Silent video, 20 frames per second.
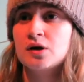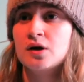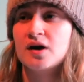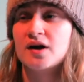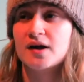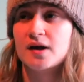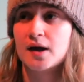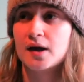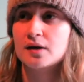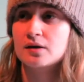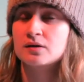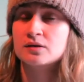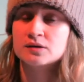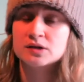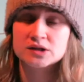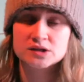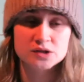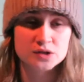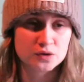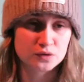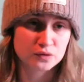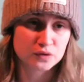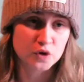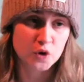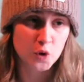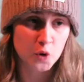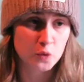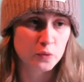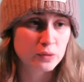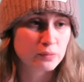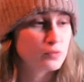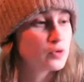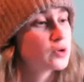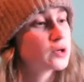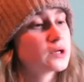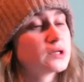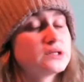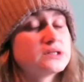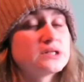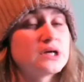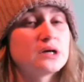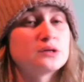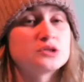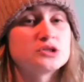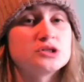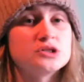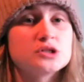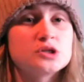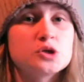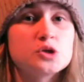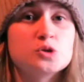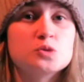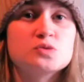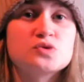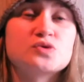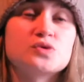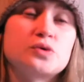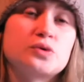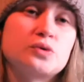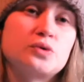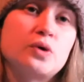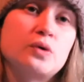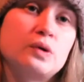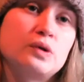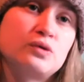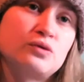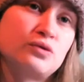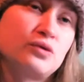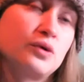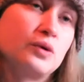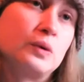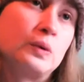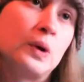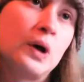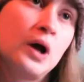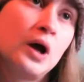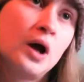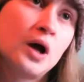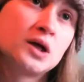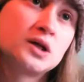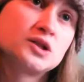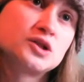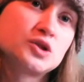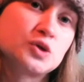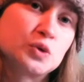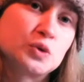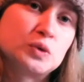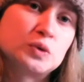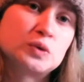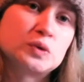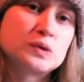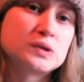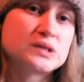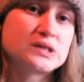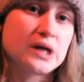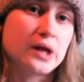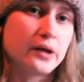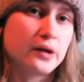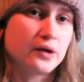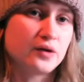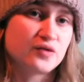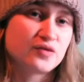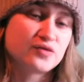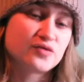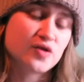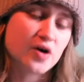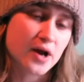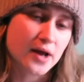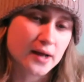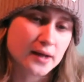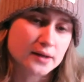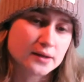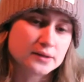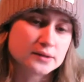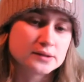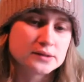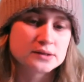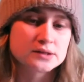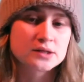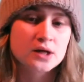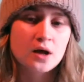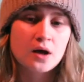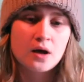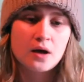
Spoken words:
again, it's another coping book, and it's how she copes through going through school, telling her friends,